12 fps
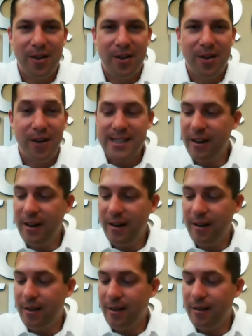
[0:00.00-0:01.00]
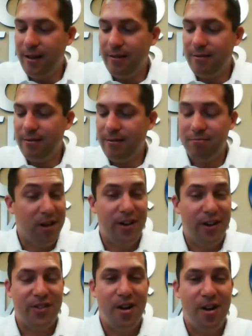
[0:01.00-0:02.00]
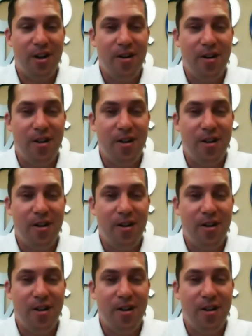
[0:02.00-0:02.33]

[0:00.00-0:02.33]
if you guys ever need anything, let us know.